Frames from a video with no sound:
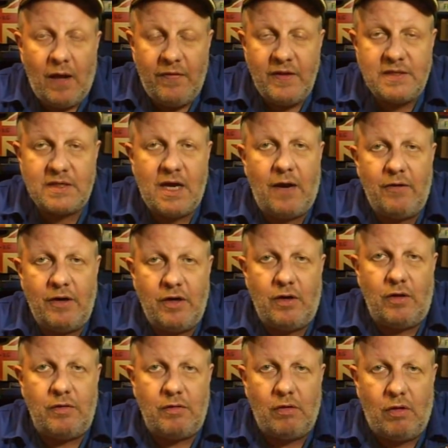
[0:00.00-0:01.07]
And this carried
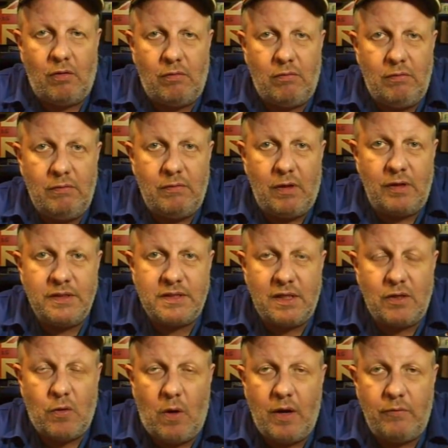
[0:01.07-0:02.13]
on
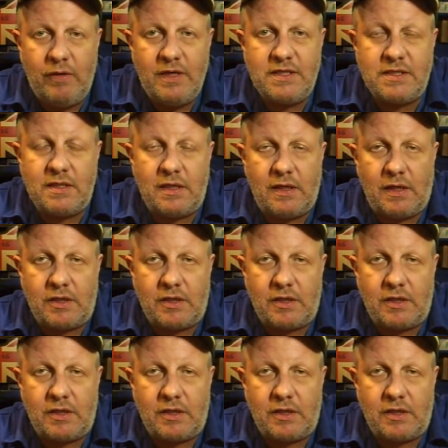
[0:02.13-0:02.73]
until quite recently,